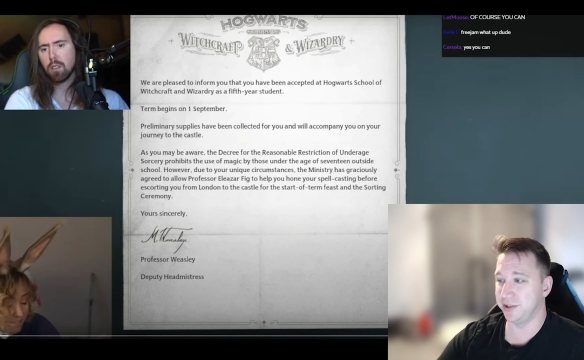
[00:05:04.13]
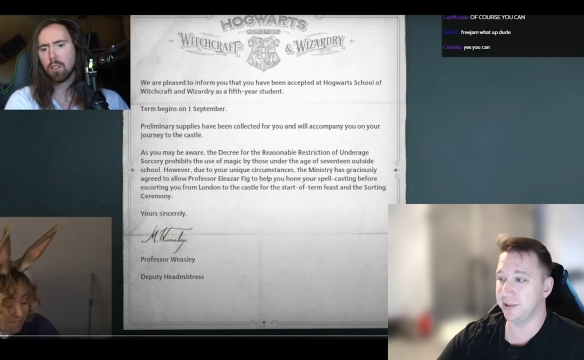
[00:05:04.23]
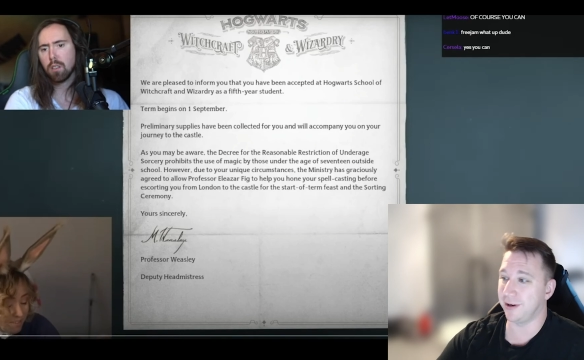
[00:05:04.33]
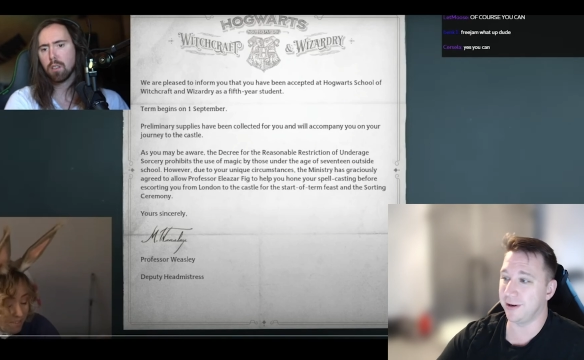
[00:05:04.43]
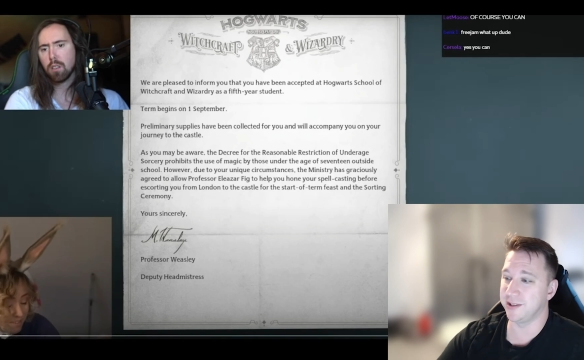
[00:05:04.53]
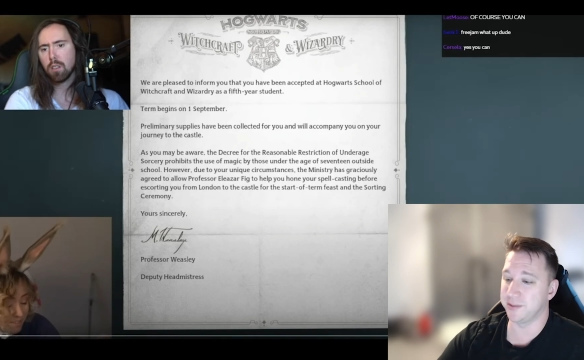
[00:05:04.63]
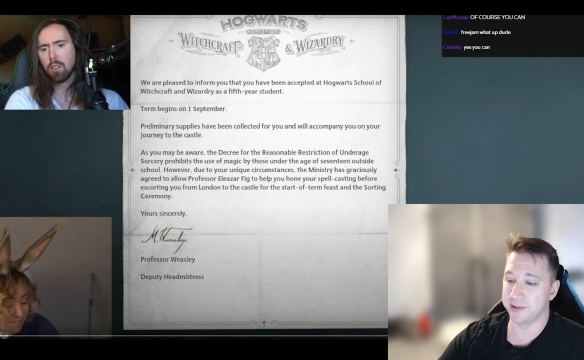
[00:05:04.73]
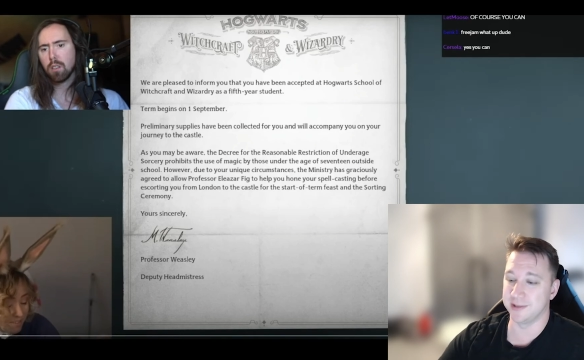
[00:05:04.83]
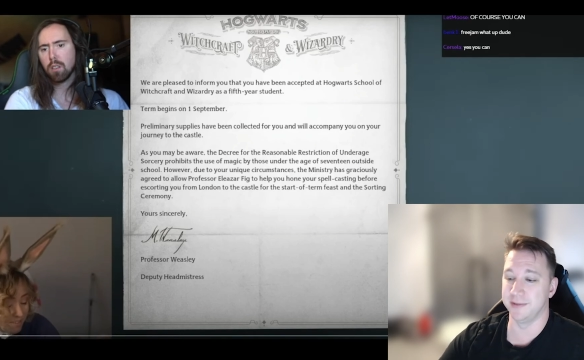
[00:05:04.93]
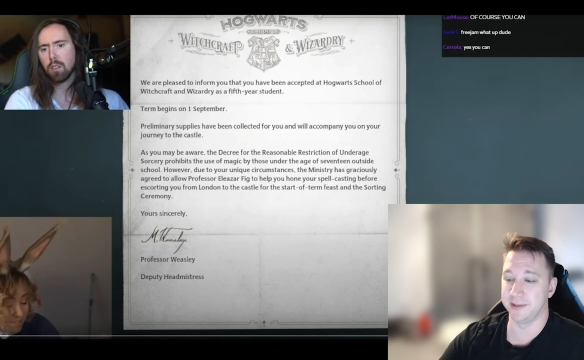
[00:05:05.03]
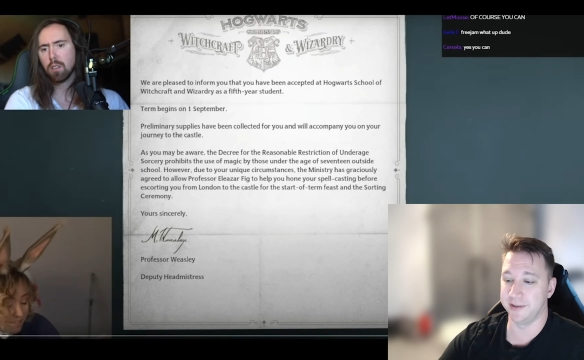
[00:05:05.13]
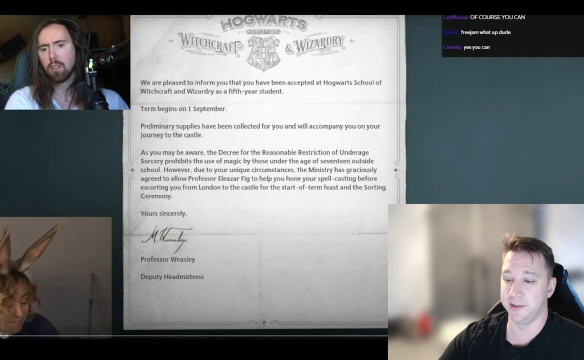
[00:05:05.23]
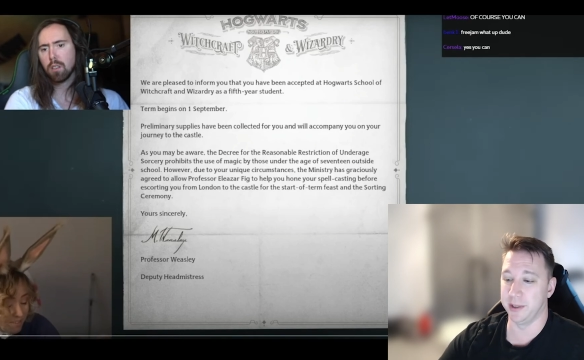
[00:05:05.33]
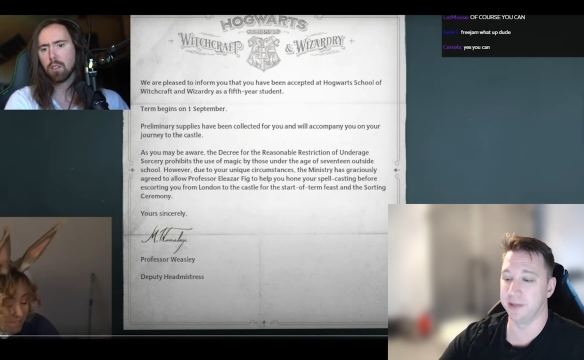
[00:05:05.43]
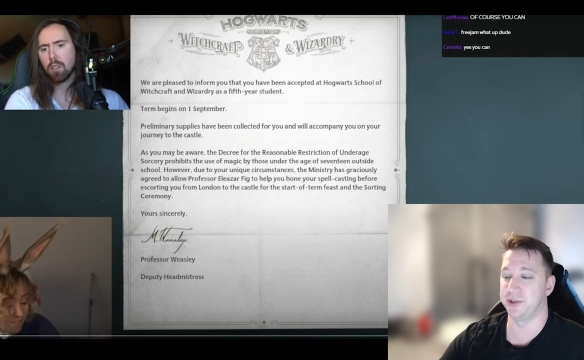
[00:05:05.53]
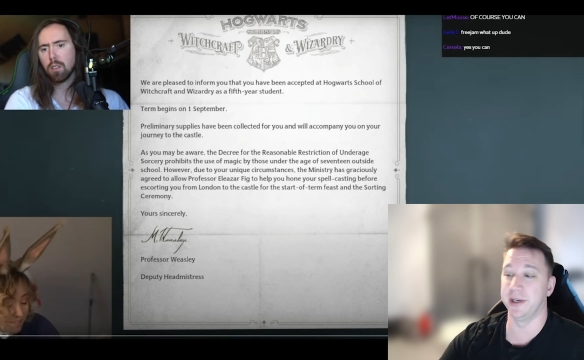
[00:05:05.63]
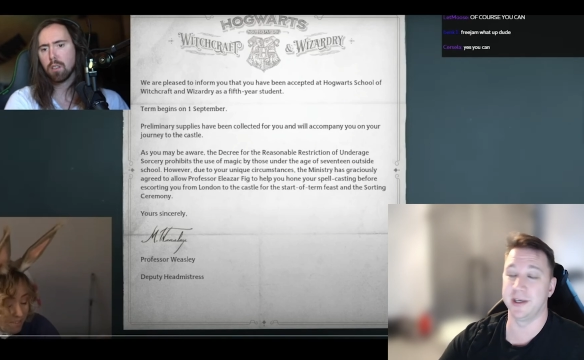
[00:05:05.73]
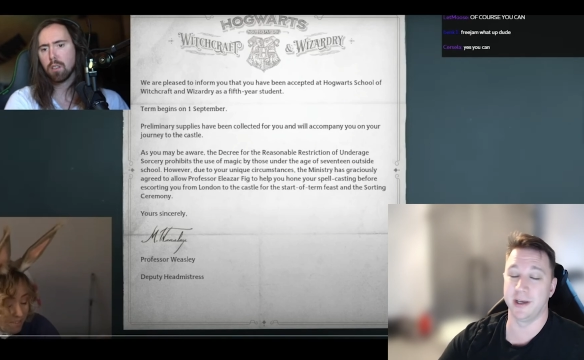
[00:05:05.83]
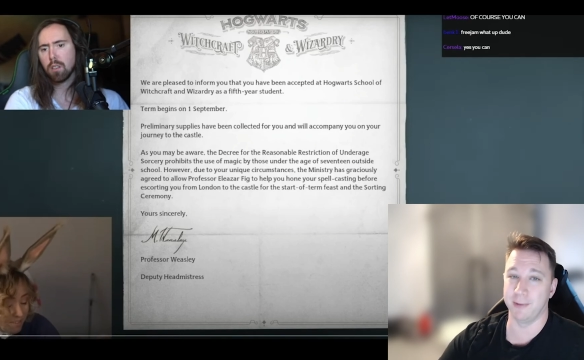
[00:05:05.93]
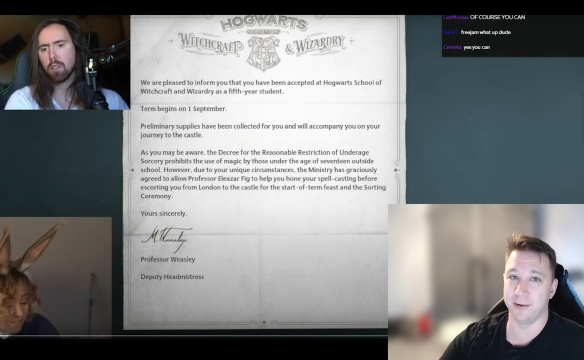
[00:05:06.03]
Speaker 1: talking specifically about
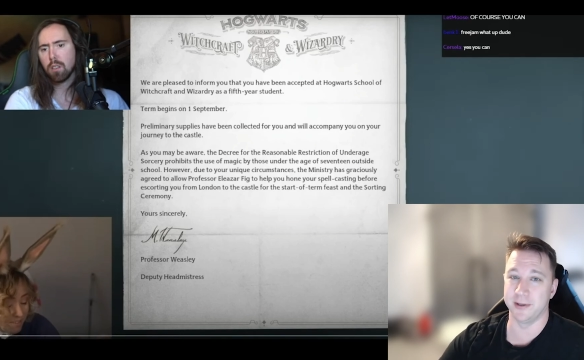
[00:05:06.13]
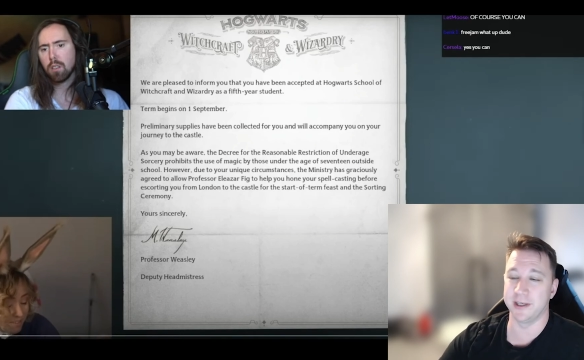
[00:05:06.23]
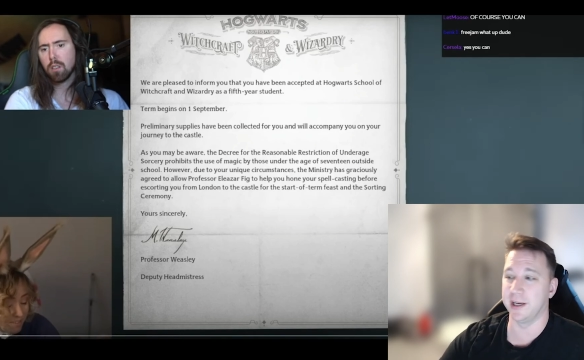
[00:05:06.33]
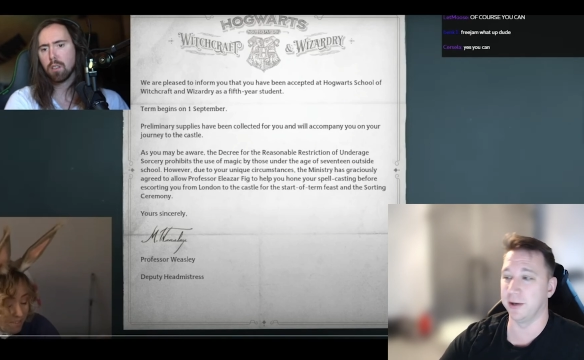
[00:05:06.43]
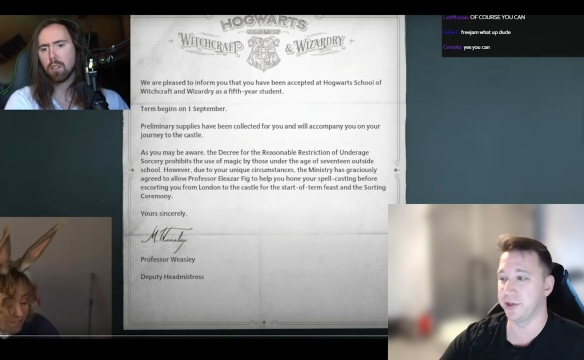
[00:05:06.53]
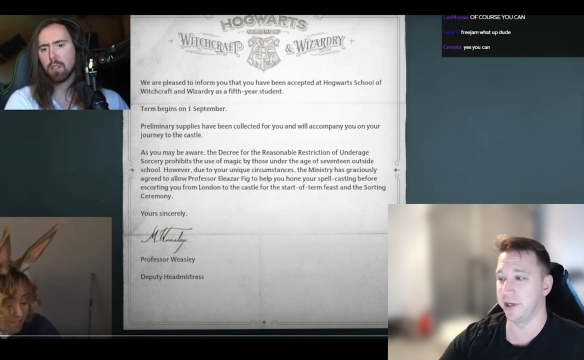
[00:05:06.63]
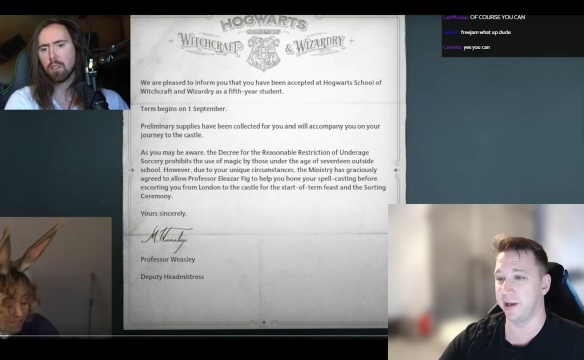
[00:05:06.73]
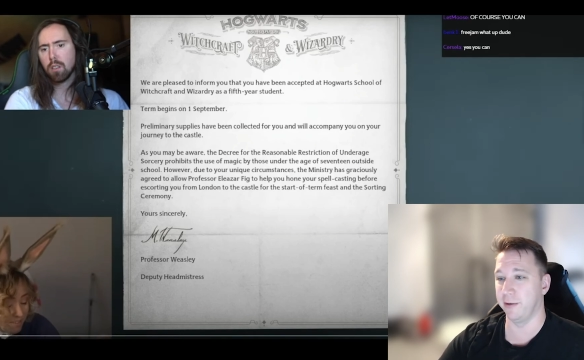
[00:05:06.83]
J.K. Rowling and how J.K.